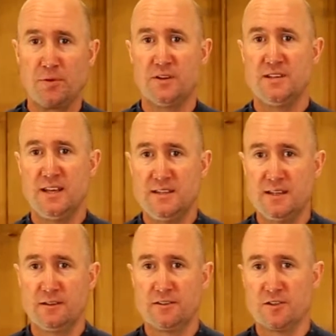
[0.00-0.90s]

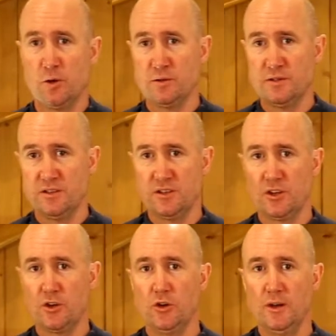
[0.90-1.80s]
presenting sauces and
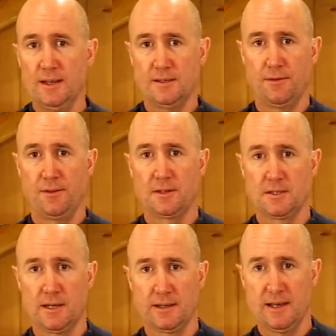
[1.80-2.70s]
coulis and things
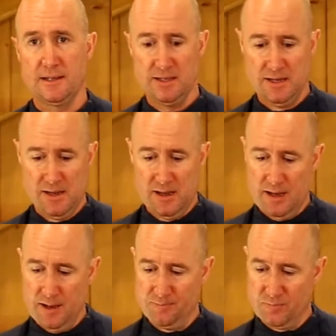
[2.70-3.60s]
like that.
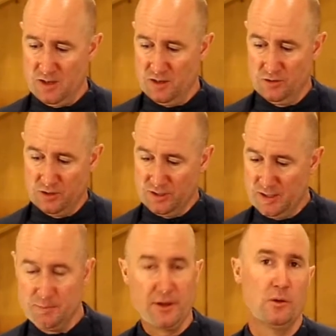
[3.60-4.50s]
You can
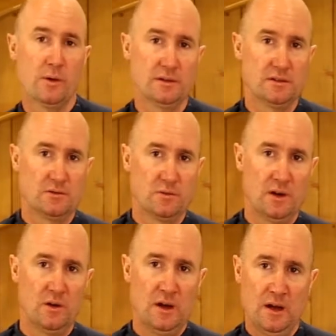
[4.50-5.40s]
get bigger ones as
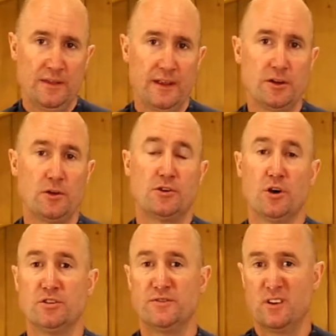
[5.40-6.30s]
well. They don't
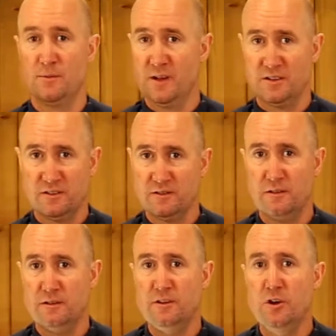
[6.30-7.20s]
cost very much,
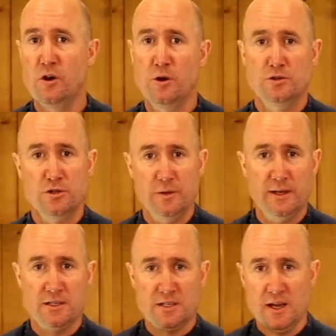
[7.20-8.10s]
€1 or 2
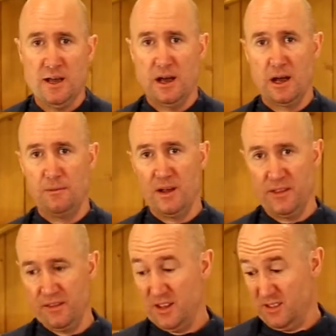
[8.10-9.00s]
each,
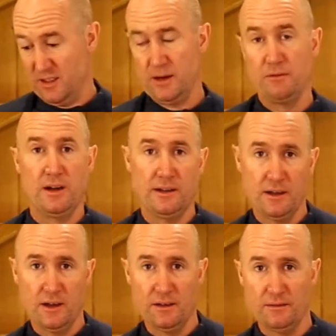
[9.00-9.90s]
and really
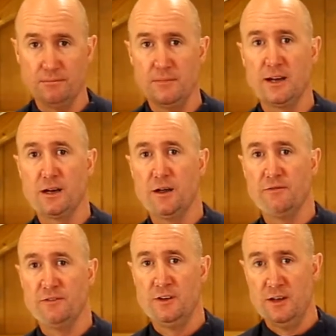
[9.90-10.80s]
make life
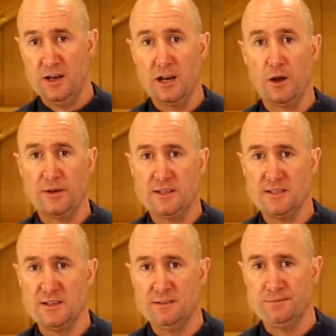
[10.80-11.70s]
a lot easier.